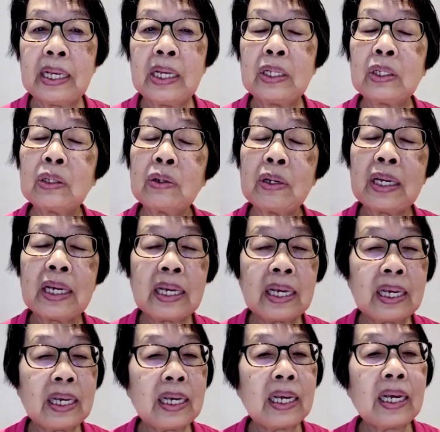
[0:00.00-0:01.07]
So
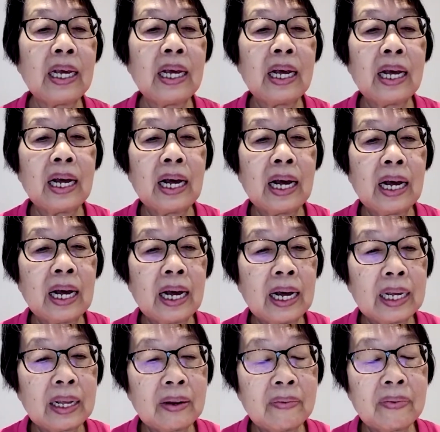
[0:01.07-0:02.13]
he
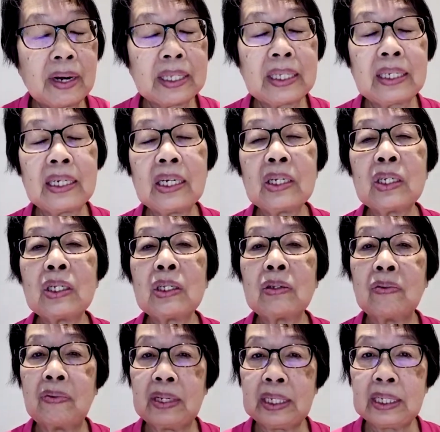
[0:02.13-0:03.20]
invited us to
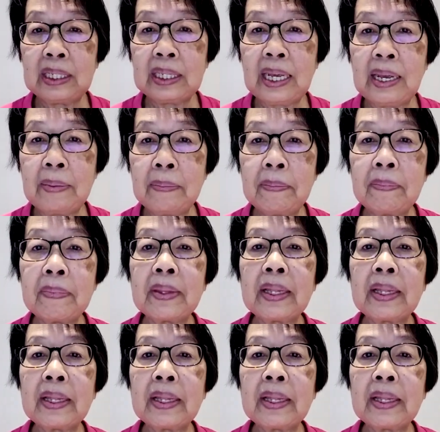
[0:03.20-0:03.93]
visit him.